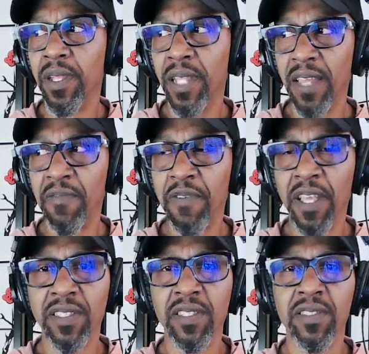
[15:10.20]
Late
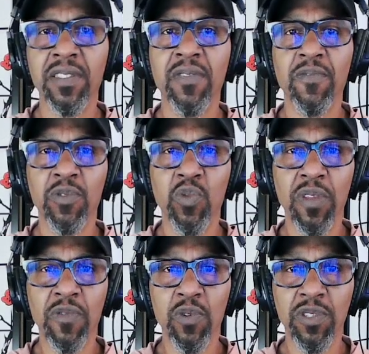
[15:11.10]
Phases,
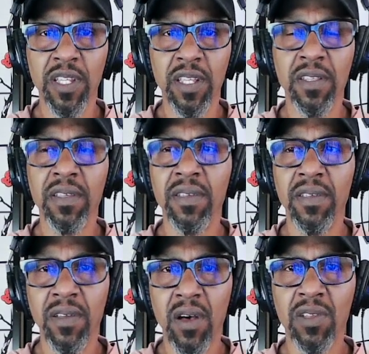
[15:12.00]
2014.
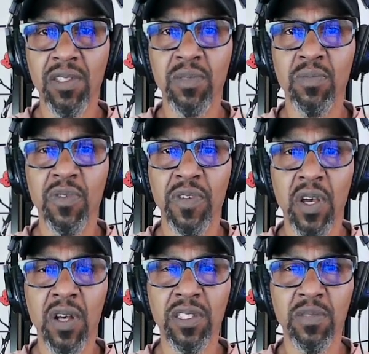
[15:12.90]
Awesome movie,
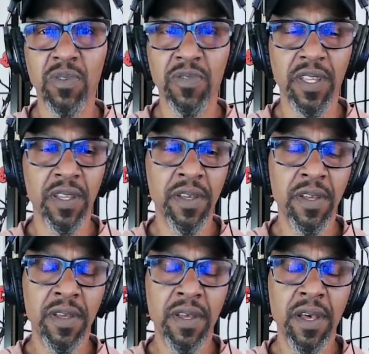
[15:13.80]
awesome movie.
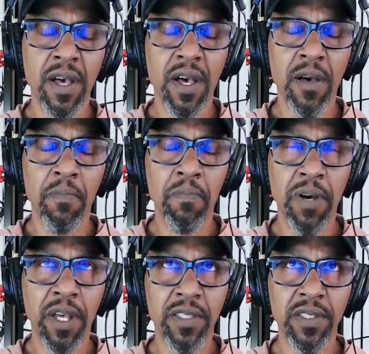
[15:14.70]

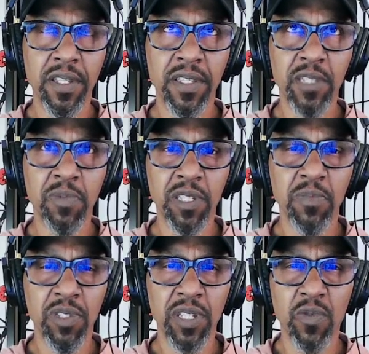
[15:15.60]
But it takes
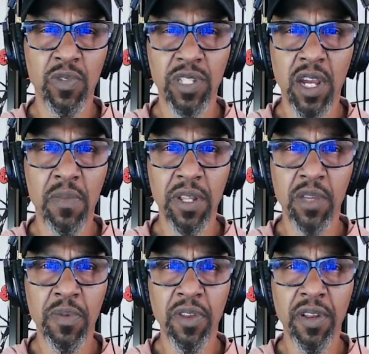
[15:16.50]
place mostly at a retirement
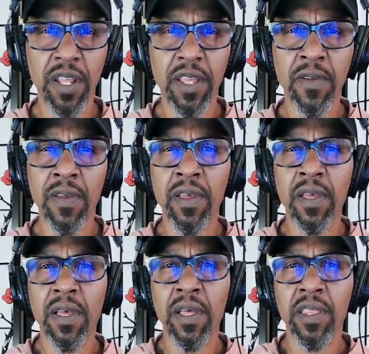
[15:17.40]
community.
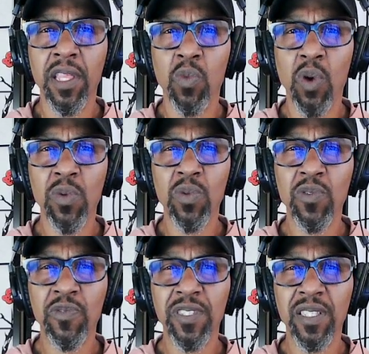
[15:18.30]
The
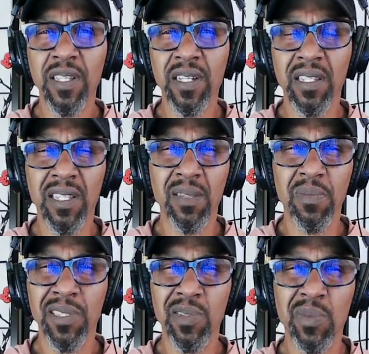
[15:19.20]
werewolves look a little
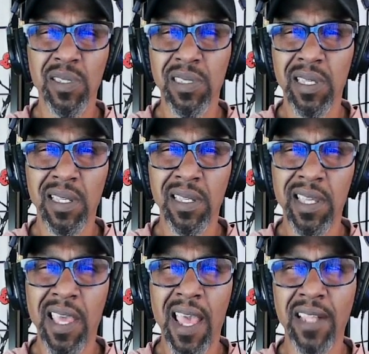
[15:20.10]
bit too much like
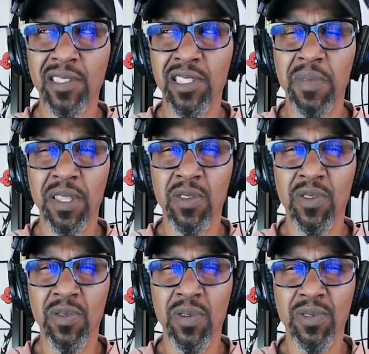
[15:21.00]
hats to me.
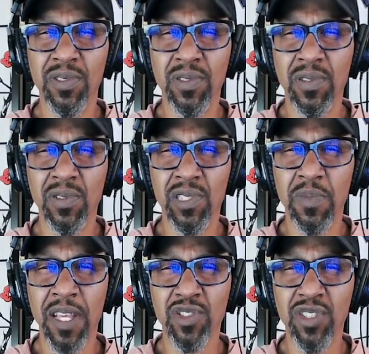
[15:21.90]
Their noses are a little
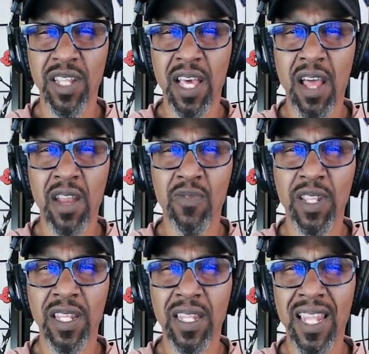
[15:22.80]
smashed in. I don't
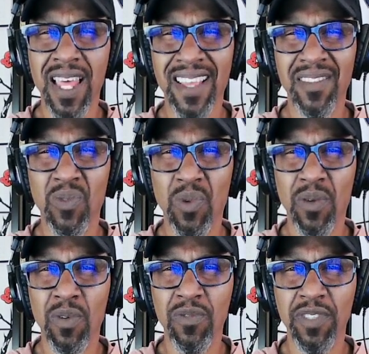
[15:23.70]
really like the
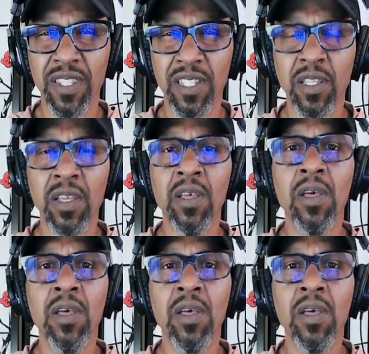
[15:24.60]
werewolves in this,